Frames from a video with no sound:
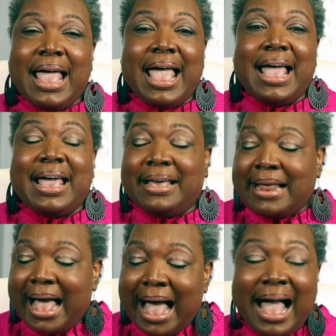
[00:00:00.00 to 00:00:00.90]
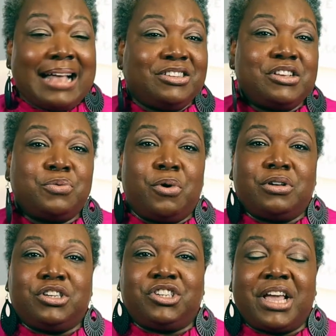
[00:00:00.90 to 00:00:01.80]
And I just want
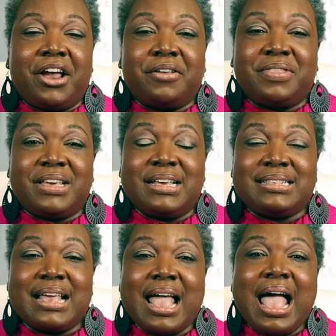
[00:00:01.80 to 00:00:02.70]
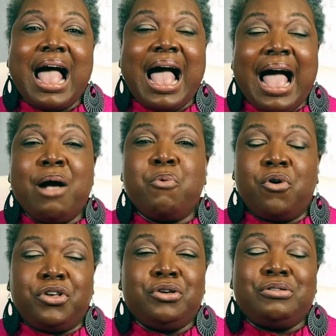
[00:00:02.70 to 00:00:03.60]
to share this. I
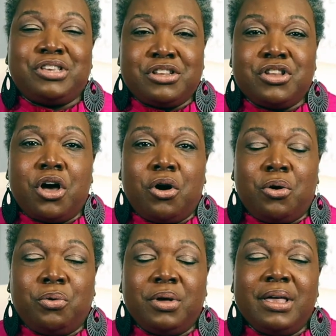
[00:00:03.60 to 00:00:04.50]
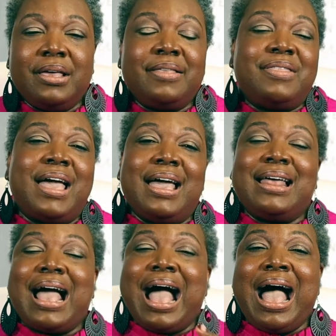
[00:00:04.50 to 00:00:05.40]
want you to know
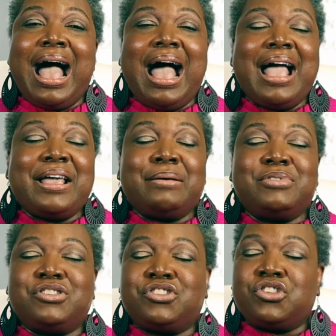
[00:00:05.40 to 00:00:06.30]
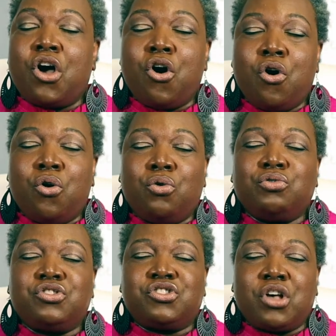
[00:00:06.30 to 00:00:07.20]
that I am so,
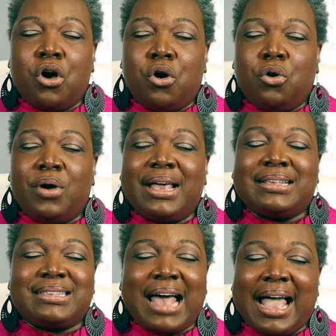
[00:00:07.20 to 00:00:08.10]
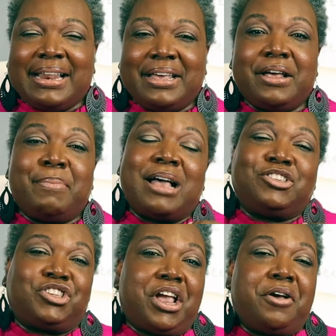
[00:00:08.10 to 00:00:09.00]
so excited about
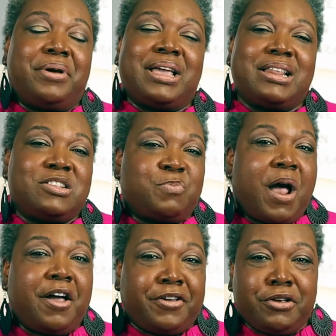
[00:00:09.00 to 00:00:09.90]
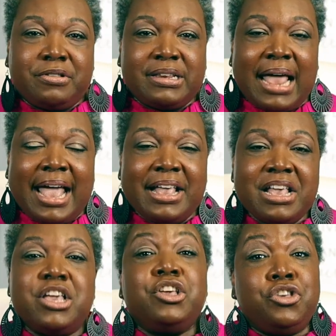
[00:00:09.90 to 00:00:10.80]
sharing and inspiring you today.
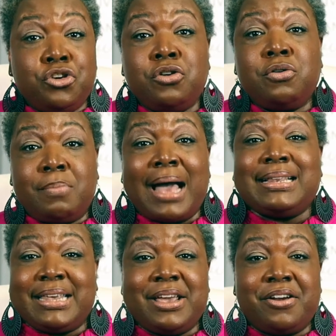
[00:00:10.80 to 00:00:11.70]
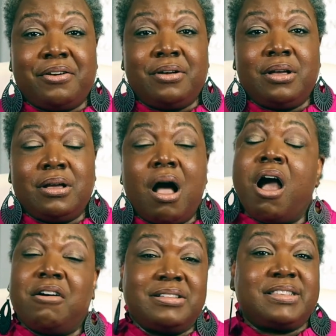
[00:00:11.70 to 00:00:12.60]
You, my dear,
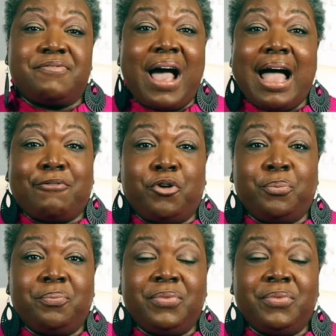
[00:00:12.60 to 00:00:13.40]
are a survivor.